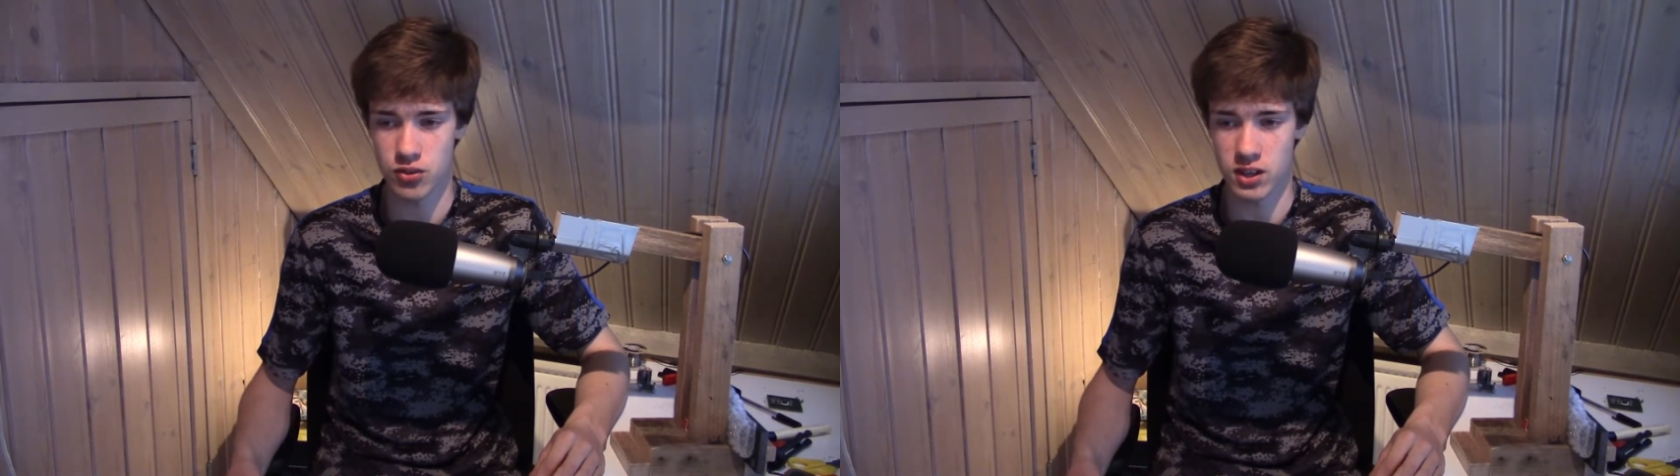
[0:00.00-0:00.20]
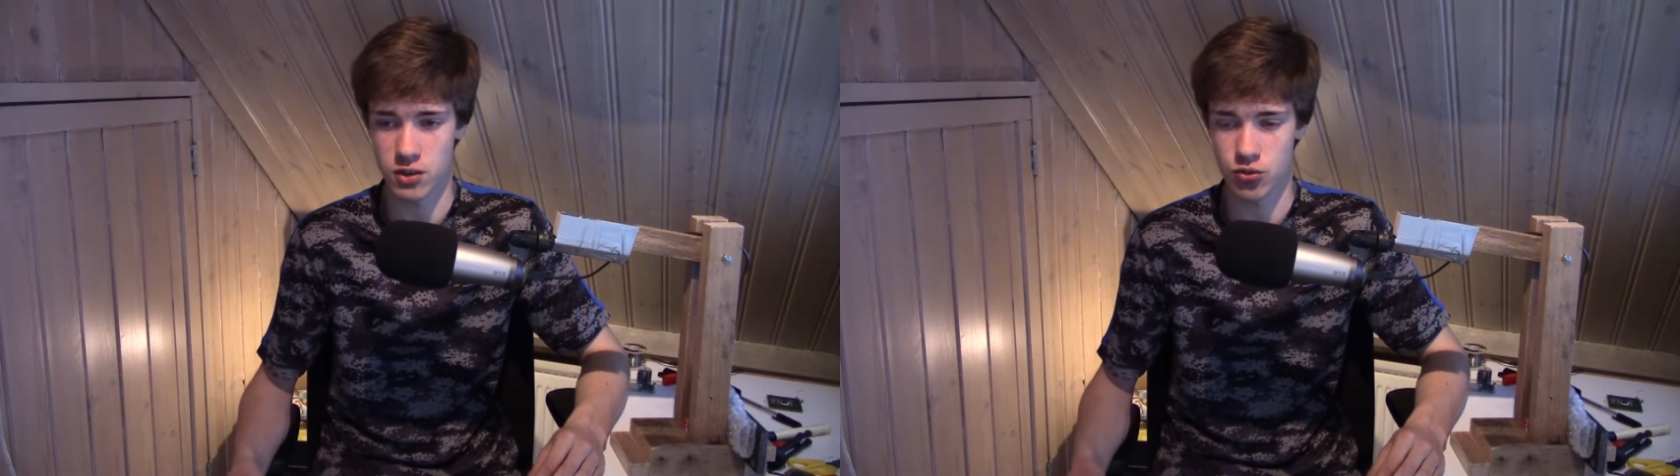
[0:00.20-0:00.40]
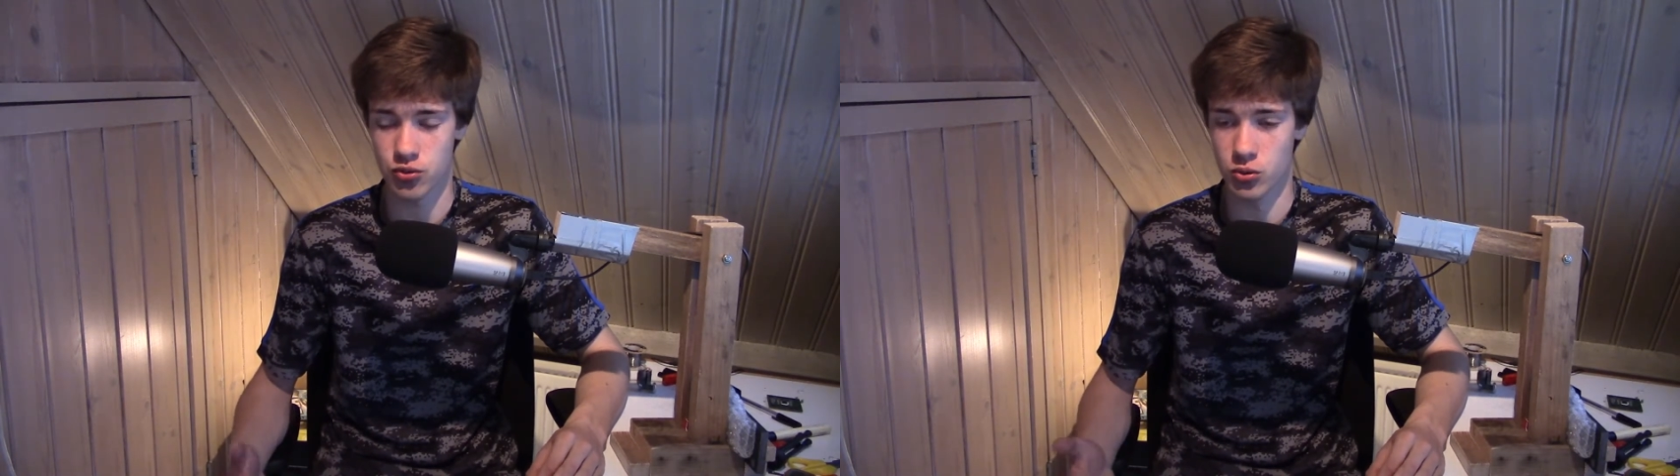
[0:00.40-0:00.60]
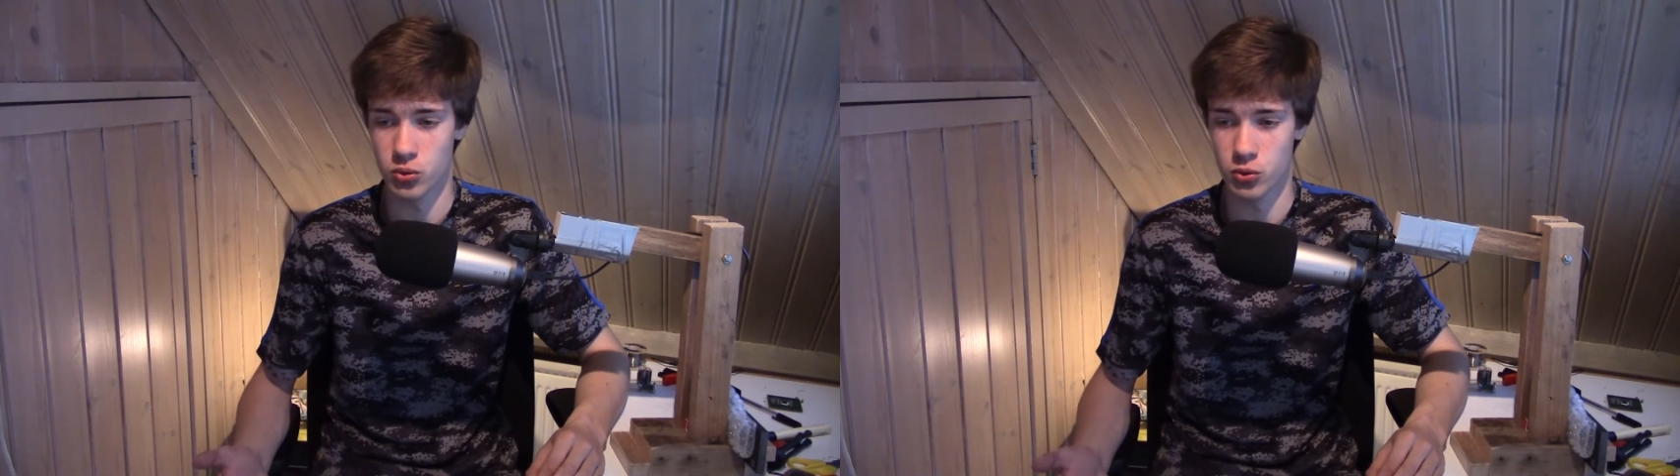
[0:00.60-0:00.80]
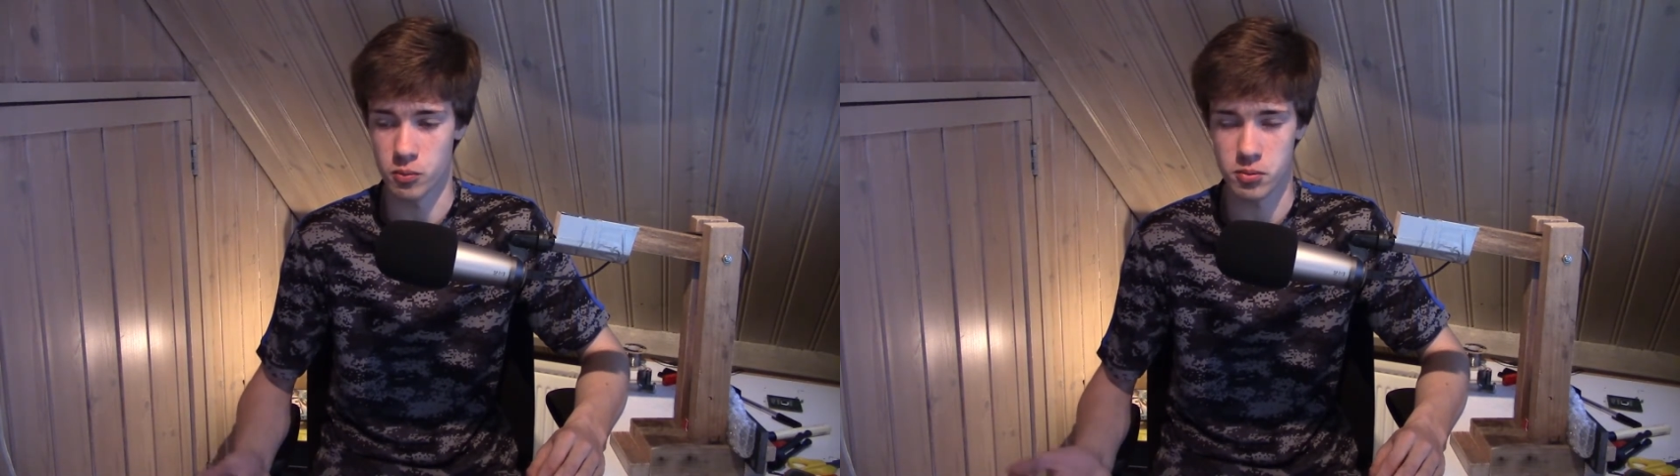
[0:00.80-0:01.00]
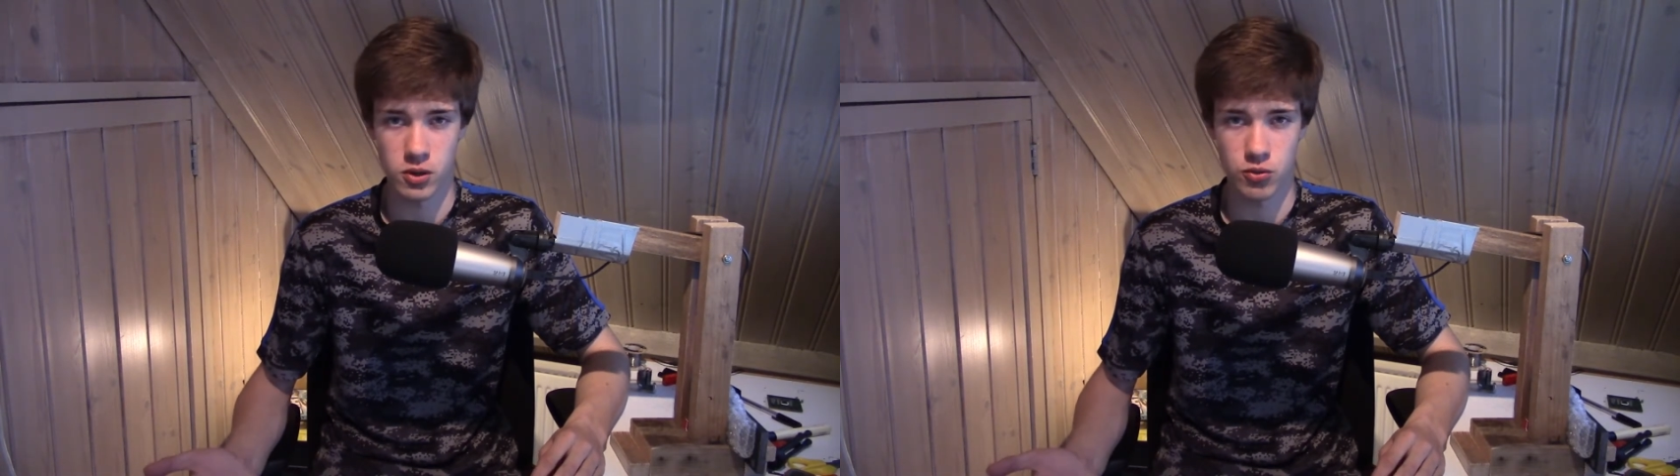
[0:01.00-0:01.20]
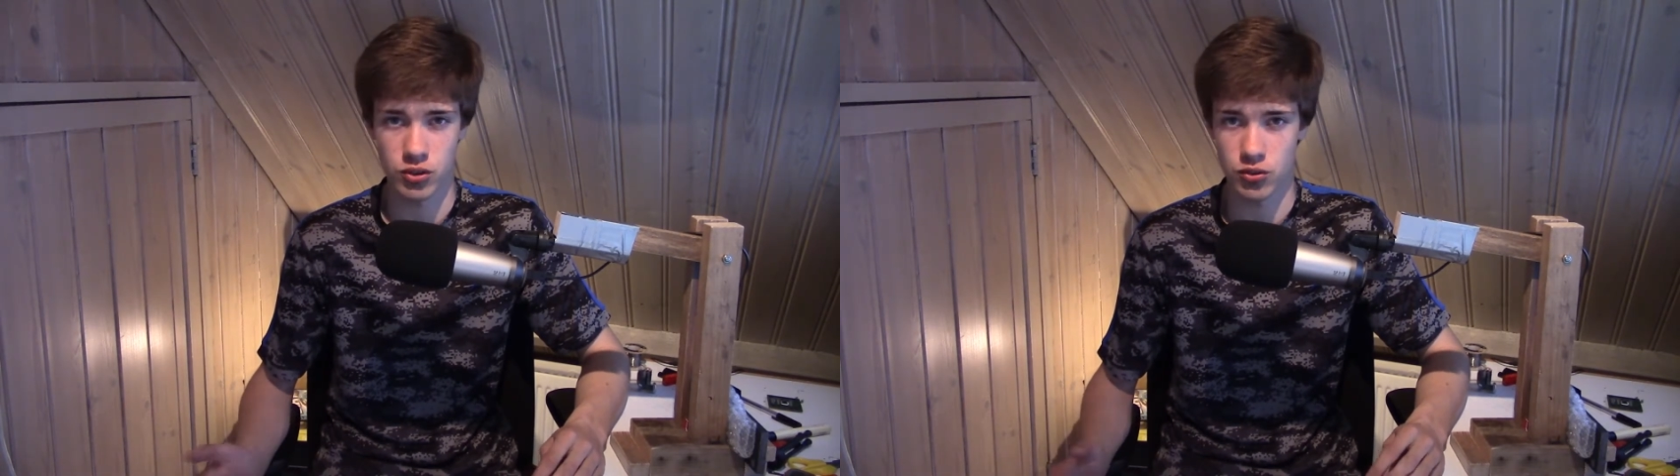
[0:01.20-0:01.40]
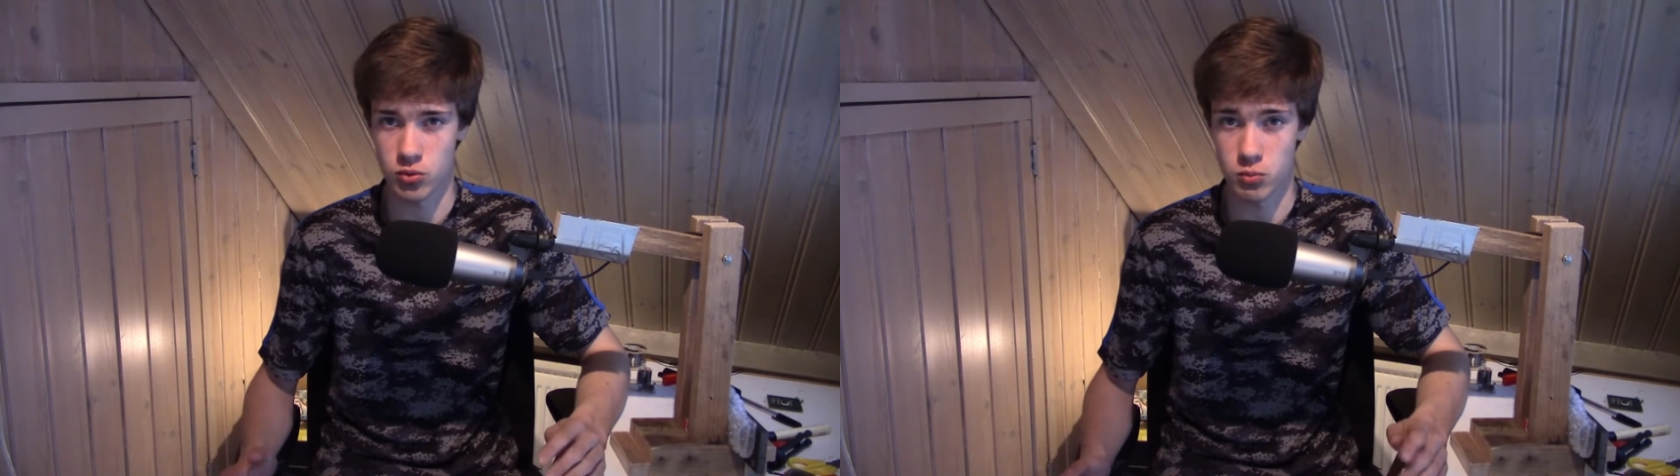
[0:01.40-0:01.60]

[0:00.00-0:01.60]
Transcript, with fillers: that is stored or processed